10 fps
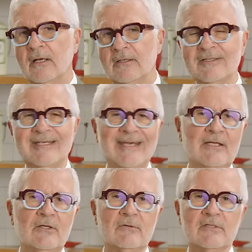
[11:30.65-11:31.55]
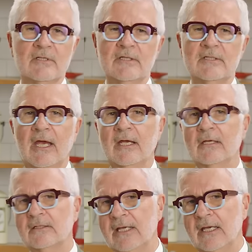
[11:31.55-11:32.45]
continuously take
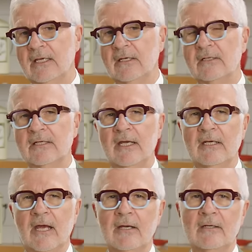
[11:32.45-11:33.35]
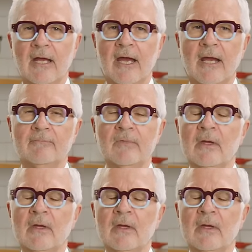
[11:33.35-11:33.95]
it day in and day night